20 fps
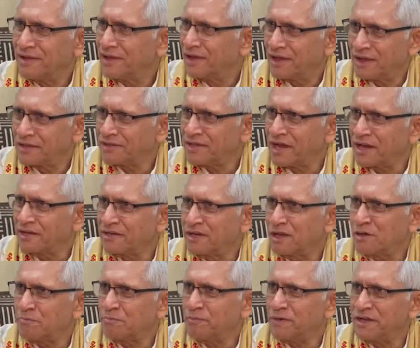And that
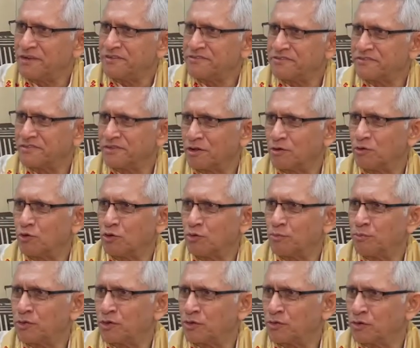completes the whole
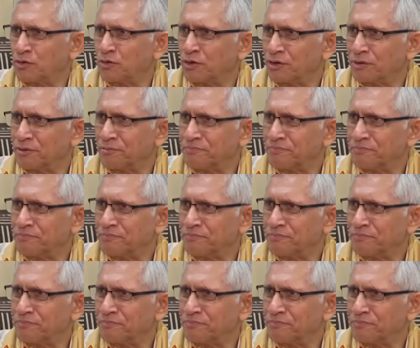protocol.